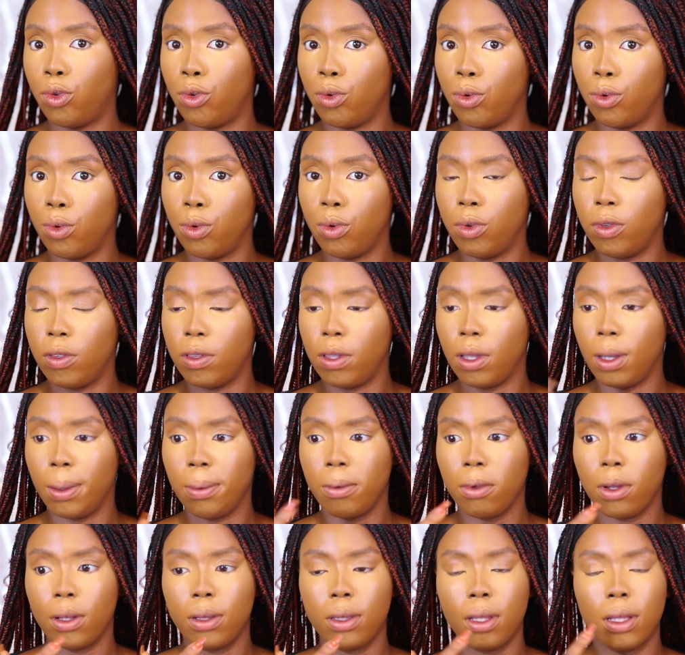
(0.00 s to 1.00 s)
2
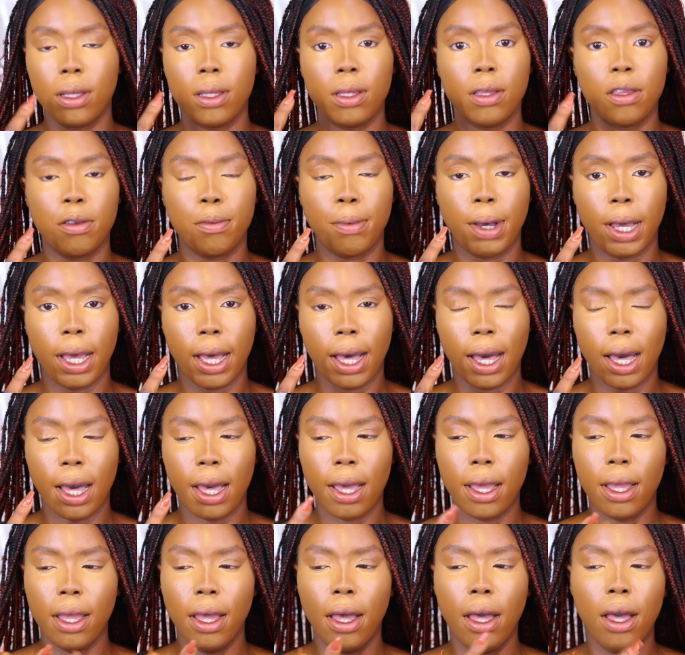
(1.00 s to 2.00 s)
steps underneath my
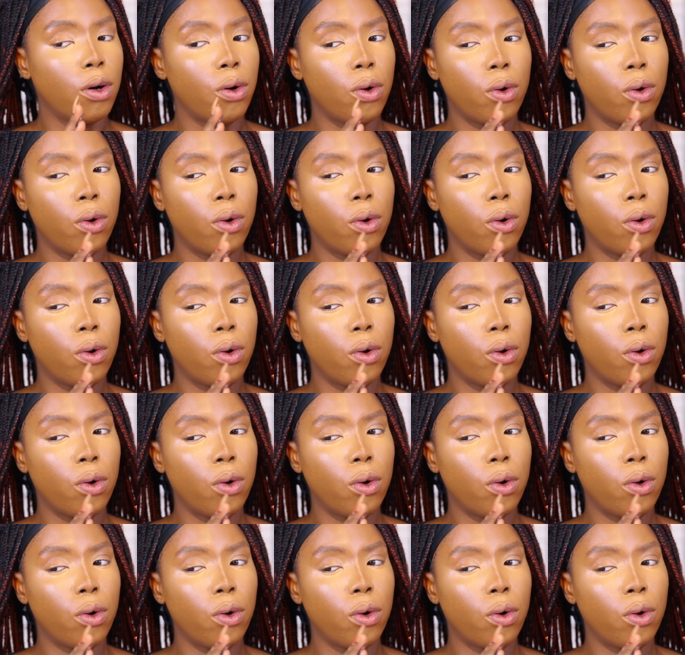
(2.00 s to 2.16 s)
eye.